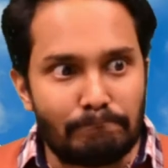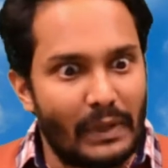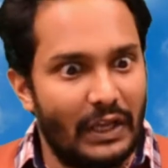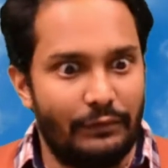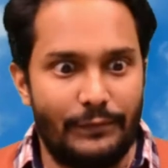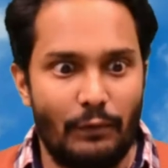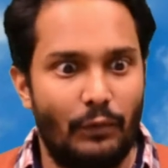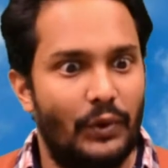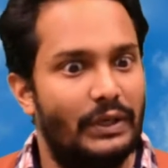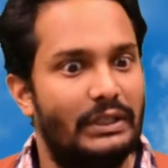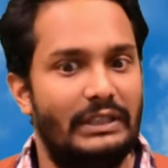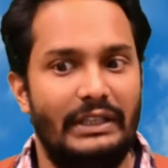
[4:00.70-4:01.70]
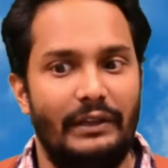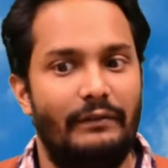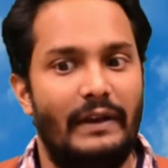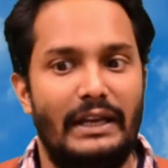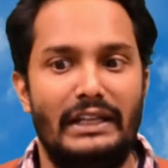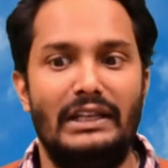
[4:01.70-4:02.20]
if you want to give
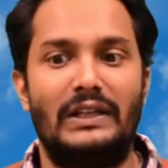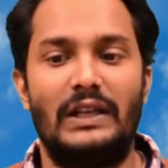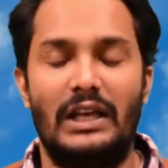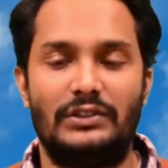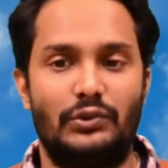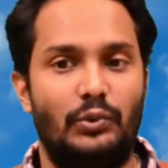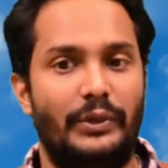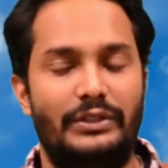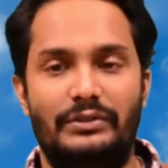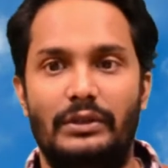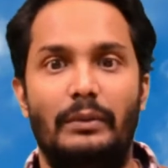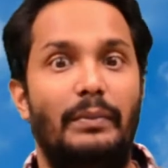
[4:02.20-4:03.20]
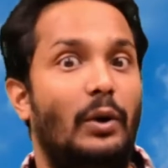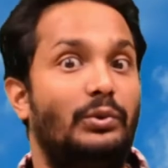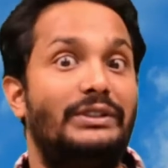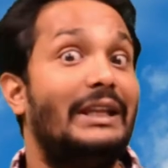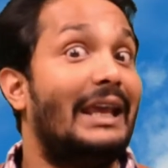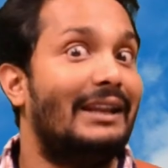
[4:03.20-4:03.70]
an in-class quiz
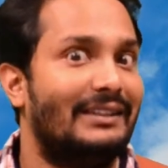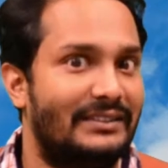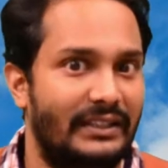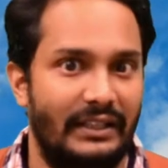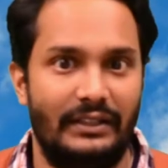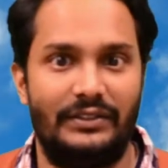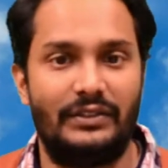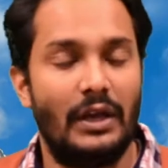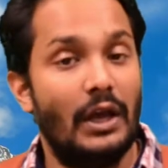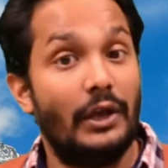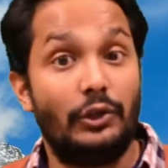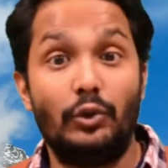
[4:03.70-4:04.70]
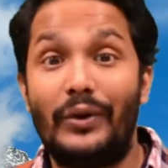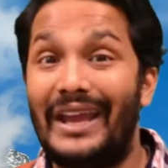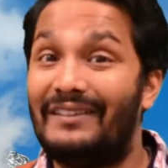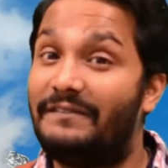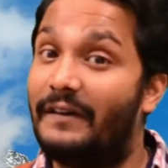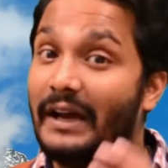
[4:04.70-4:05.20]
about Taylor series, you
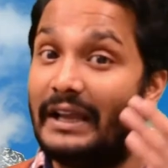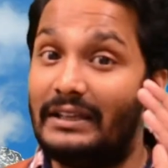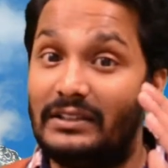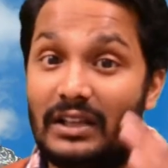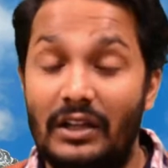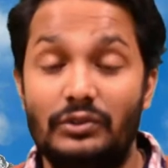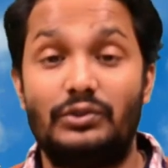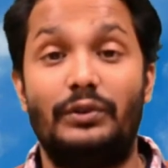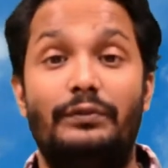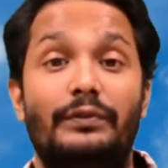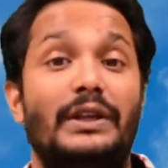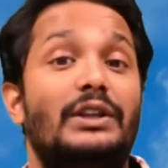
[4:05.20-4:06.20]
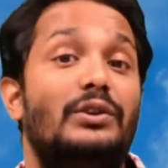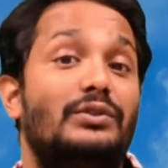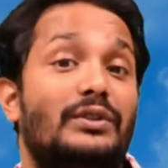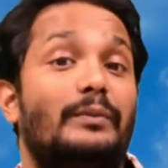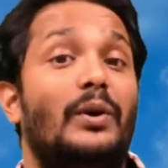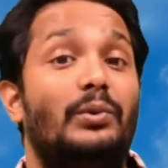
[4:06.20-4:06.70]
can find tons of
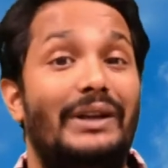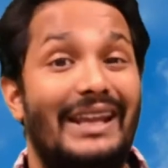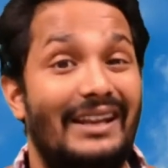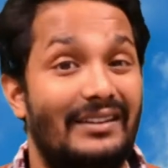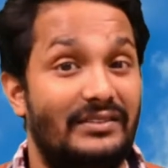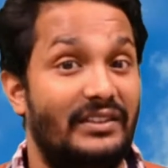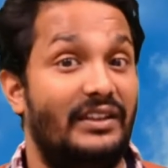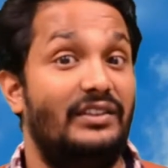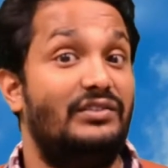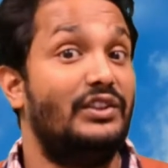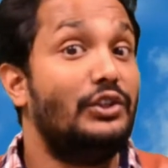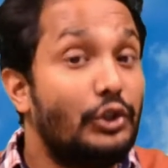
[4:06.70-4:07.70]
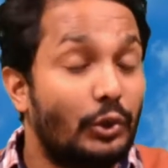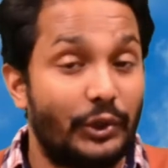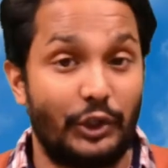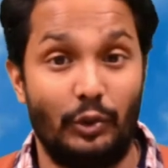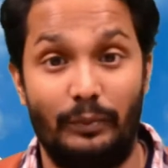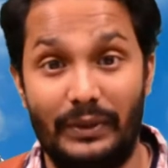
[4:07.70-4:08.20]
videos about Taylor series in
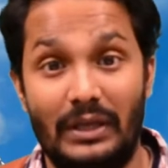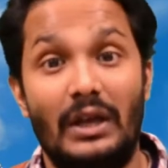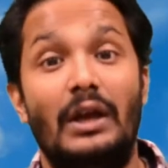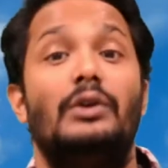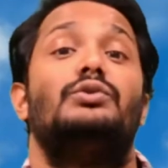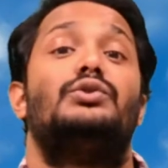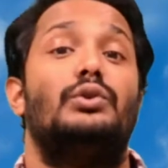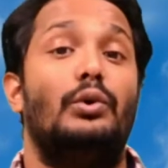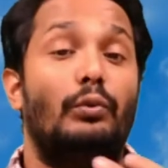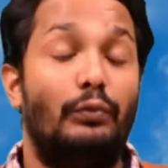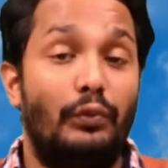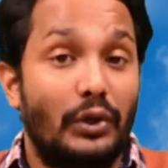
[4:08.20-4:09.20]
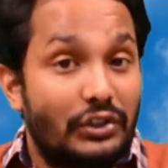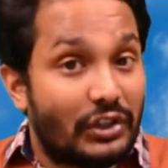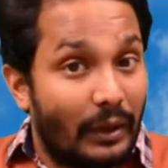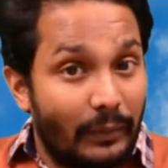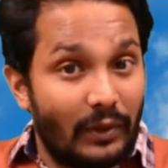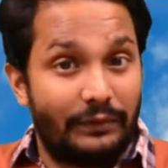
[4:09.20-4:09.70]
YouTube. So watch a
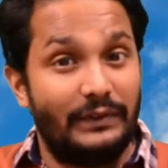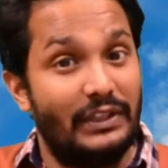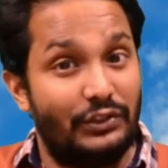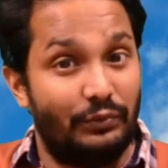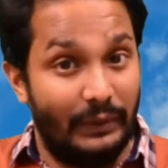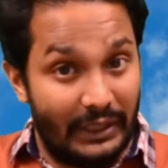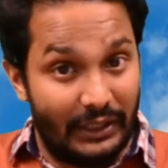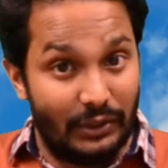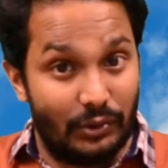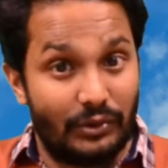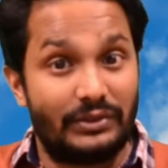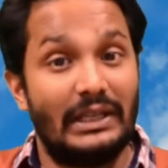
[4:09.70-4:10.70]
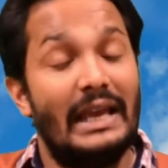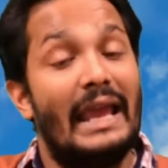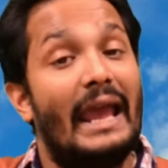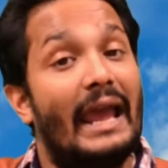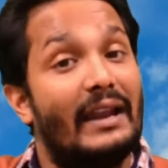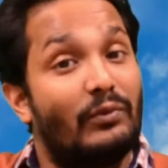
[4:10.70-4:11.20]
couple of these videos
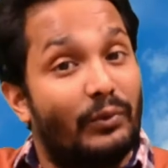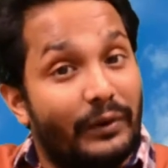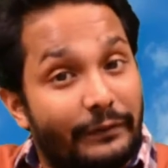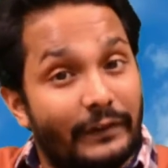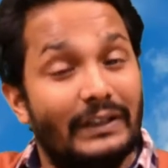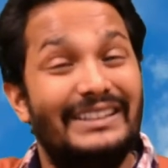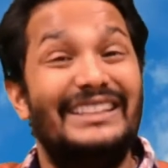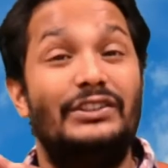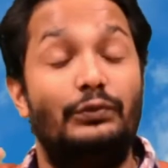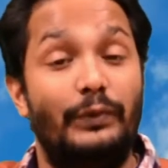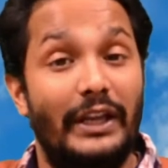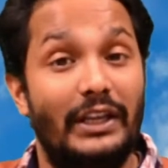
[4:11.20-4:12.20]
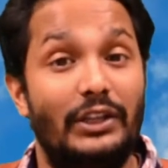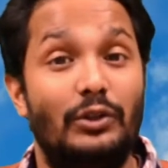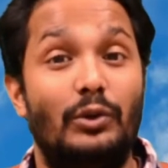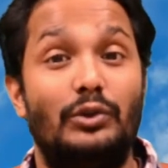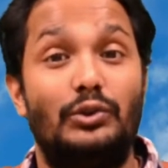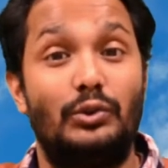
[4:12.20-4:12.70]
and refer these
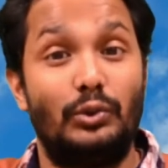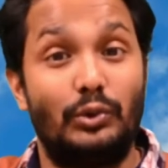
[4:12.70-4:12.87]
videos